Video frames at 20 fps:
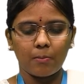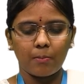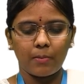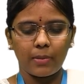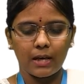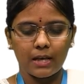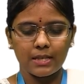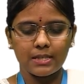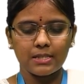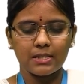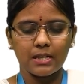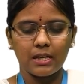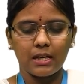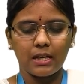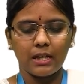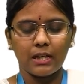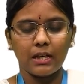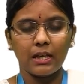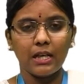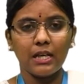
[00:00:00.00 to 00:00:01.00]
plus
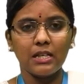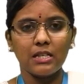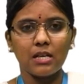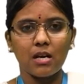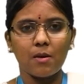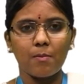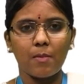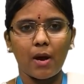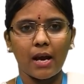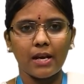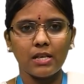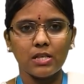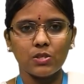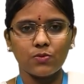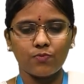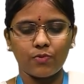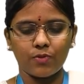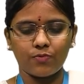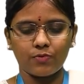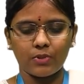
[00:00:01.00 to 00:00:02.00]
theta minus
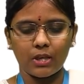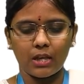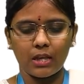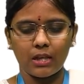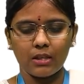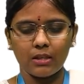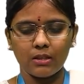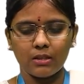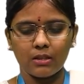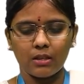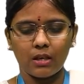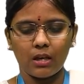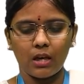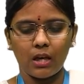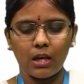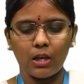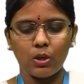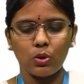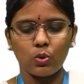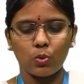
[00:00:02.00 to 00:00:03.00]
15
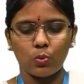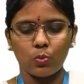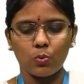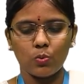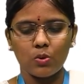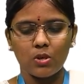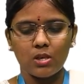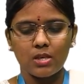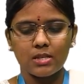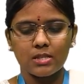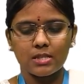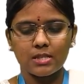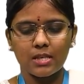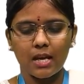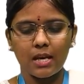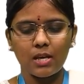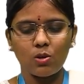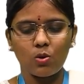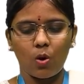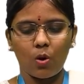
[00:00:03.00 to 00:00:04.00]
into
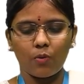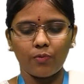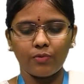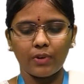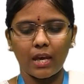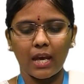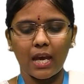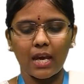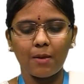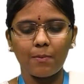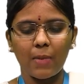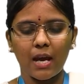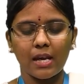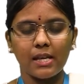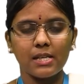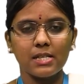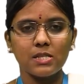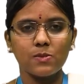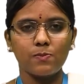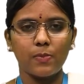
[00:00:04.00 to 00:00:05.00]
sine of A
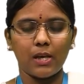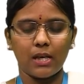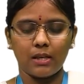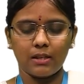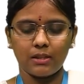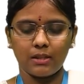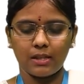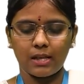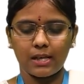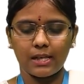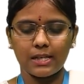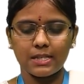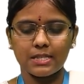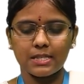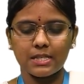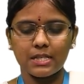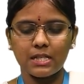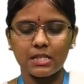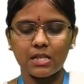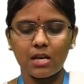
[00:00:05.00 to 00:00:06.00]
minus B, that is
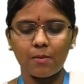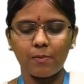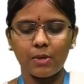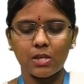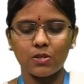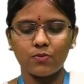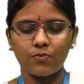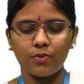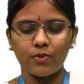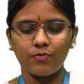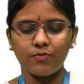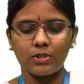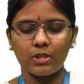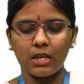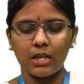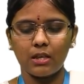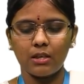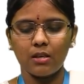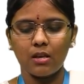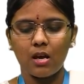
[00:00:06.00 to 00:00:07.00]
theta plus
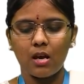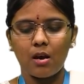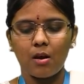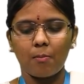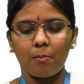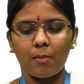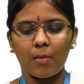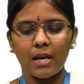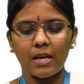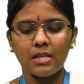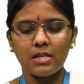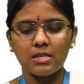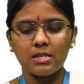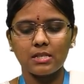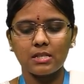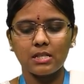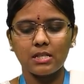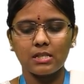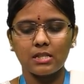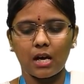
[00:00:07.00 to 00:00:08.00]
15 minus
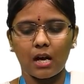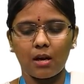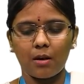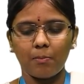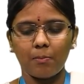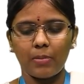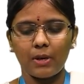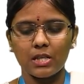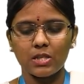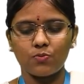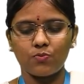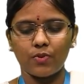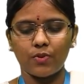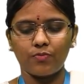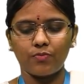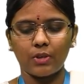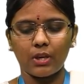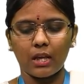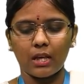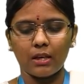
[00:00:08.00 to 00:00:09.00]
theta plus
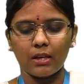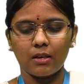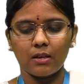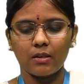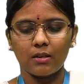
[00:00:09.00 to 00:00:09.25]
15,